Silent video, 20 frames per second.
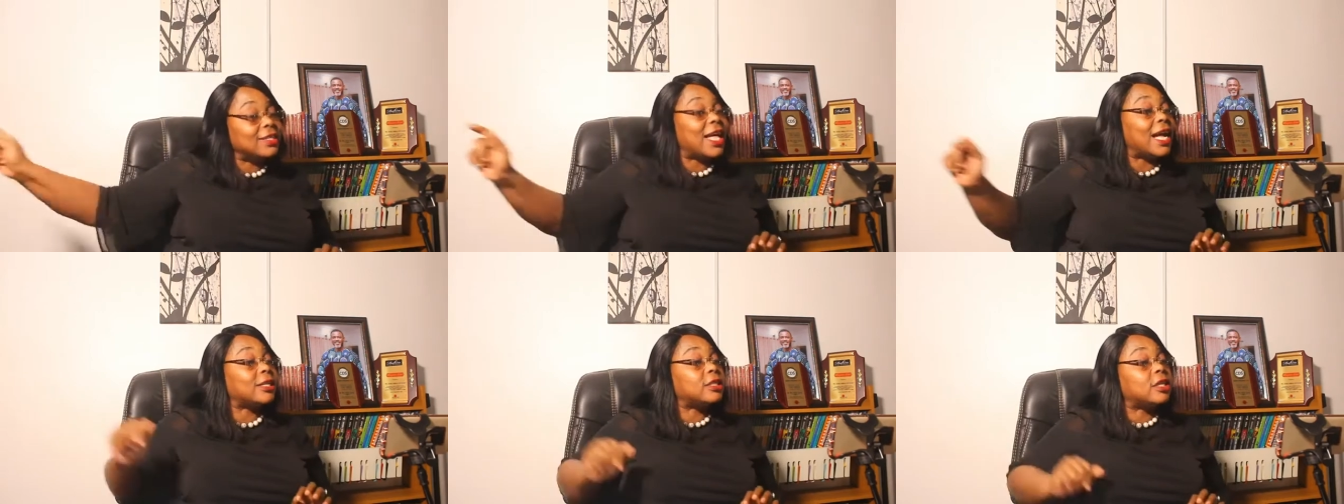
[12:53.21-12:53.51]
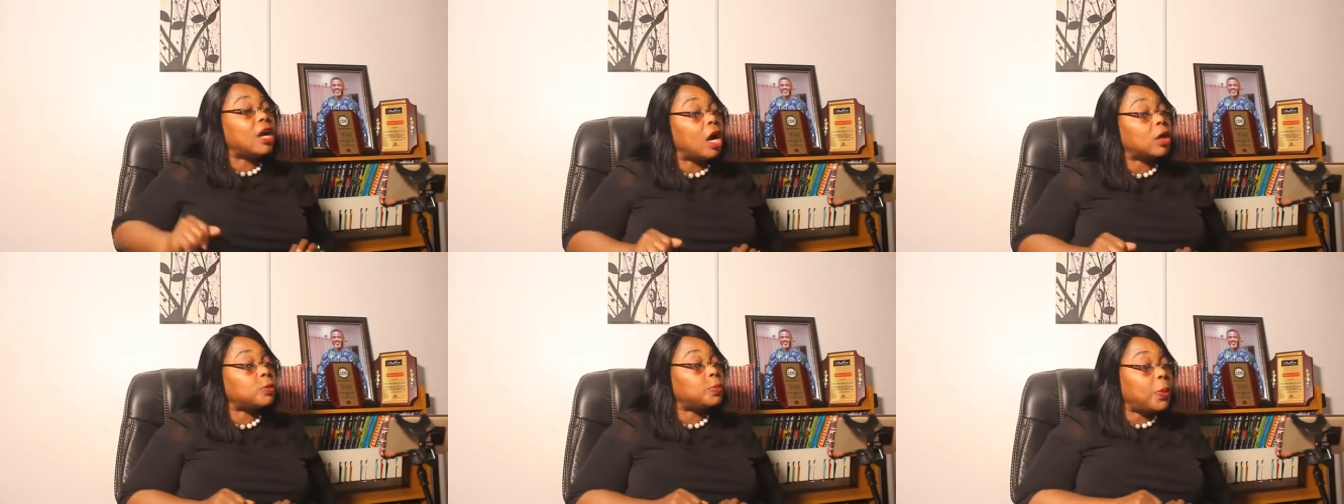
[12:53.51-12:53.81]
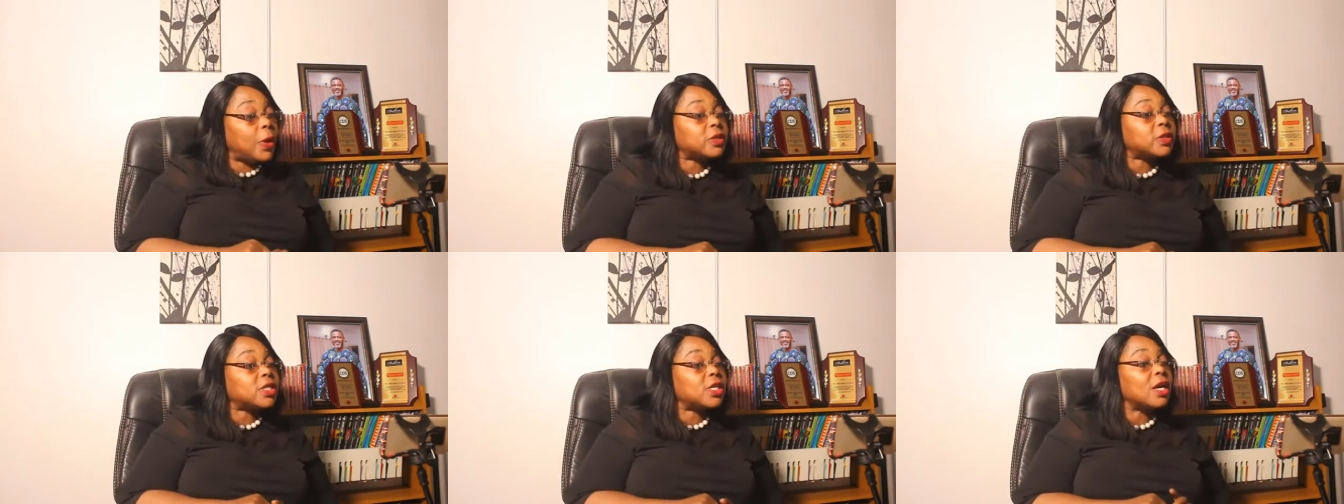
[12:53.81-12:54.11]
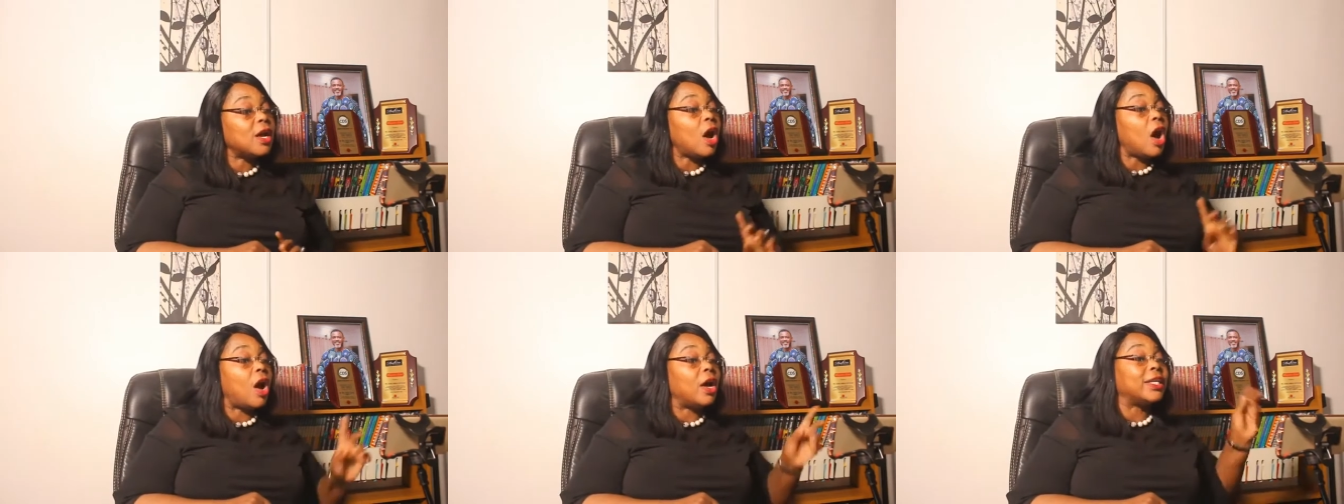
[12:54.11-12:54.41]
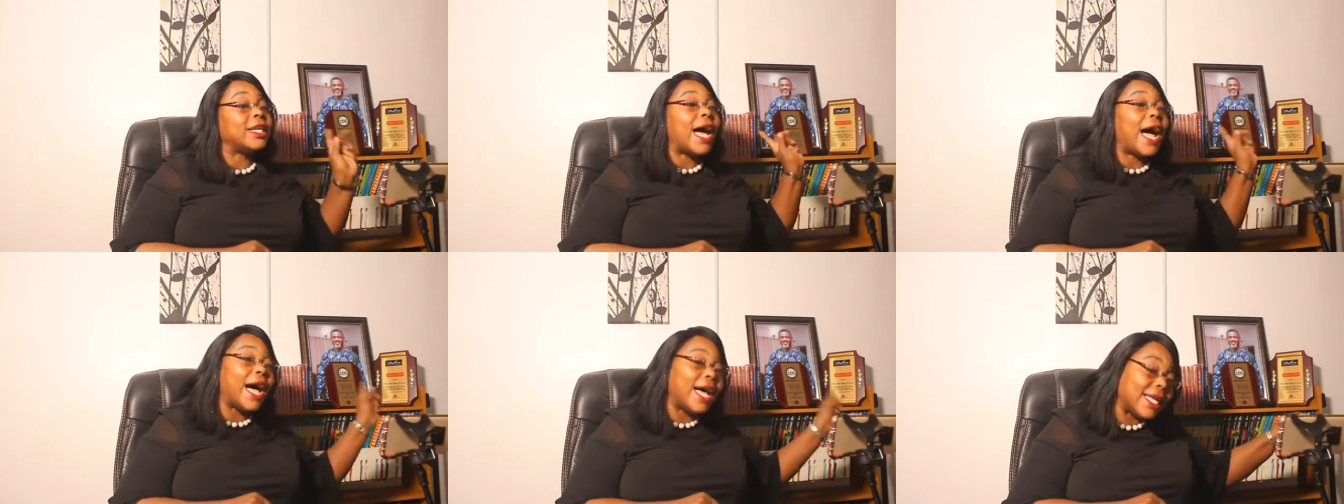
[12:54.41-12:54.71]
that God put
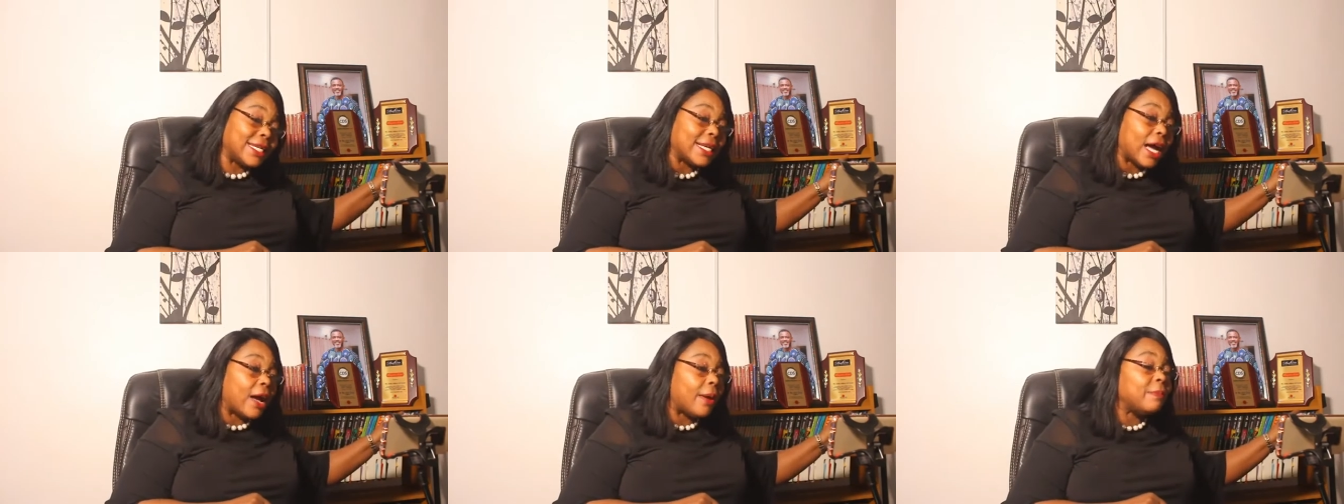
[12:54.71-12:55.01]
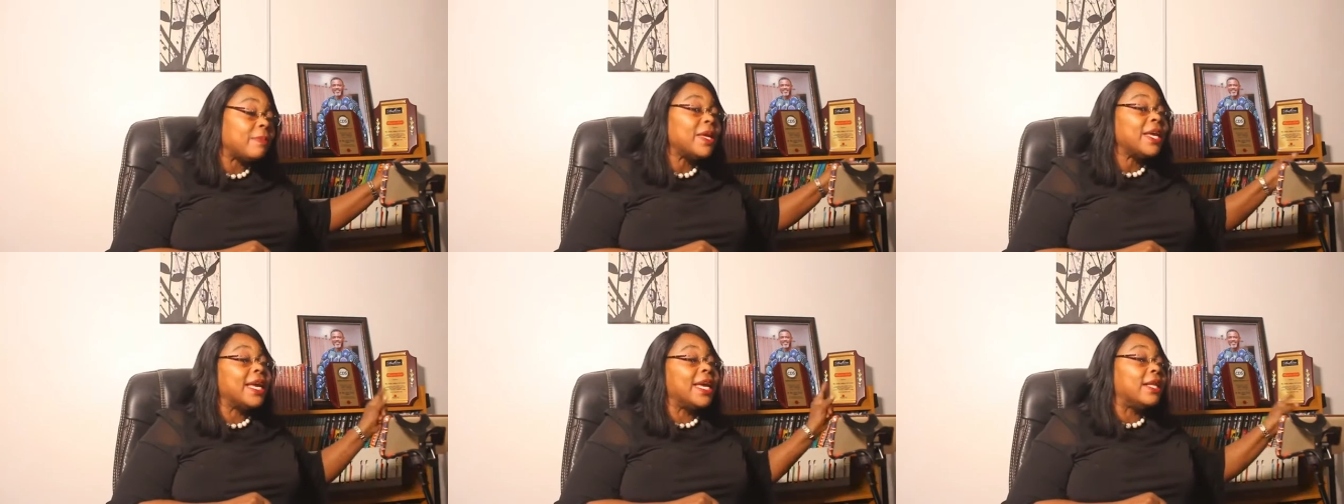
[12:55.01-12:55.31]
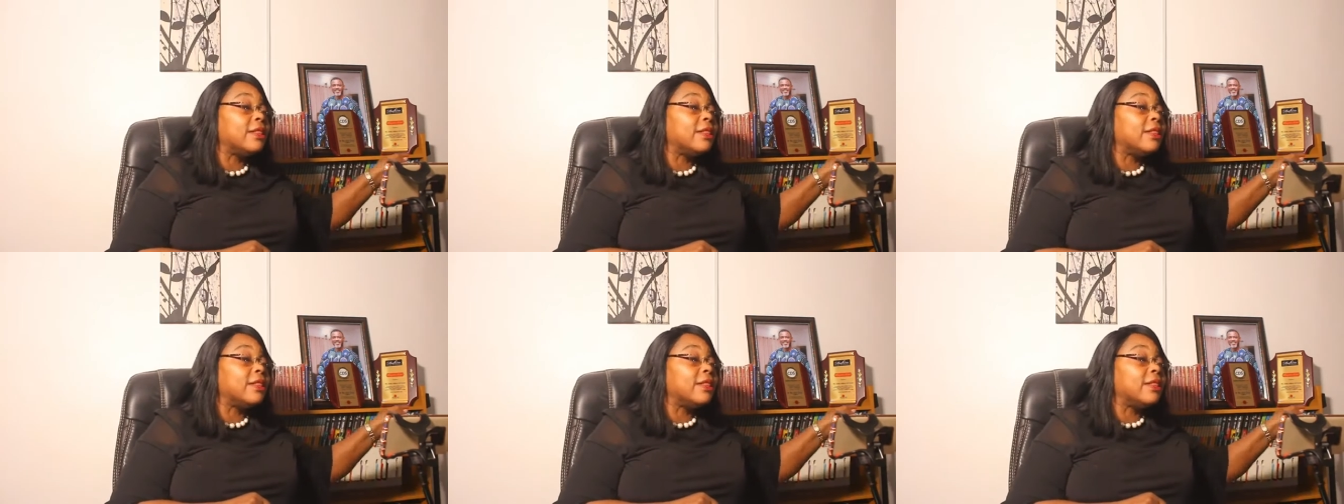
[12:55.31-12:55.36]
on Adam